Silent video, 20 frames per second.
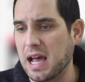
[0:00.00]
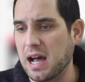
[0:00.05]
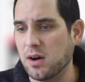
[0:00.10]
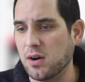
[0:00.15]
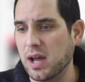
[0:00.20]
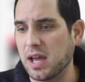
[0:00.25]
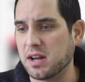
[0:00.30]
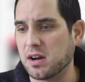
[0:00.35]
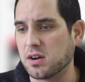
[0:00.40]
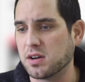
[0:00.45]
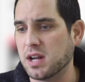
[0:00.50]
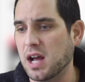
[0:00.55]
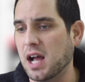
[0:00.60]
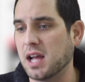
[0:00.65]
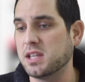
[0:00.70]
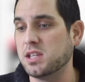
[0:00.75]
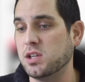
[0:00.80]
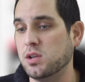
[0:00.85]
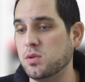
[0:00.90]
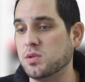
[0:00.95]
out and are
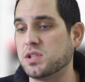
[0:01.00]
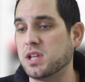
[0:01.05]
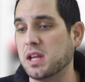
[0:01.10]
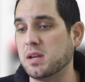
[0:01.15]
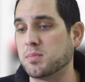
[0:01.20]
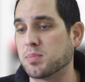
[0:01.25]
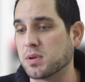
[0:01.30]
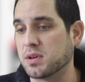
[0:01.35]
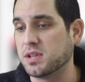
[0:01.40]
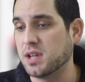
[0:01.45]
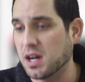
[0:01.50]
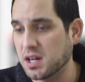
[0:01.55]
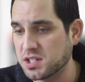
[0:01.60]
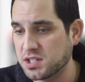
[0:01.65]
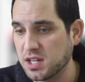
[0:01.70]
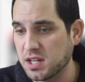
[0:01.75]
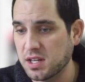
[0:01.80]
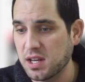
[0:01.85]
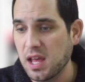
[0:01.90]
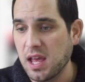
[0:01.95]
not used in
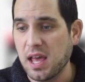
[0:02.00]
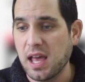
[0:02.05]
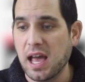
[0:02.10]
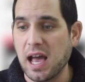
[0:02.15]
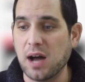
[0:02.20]
production.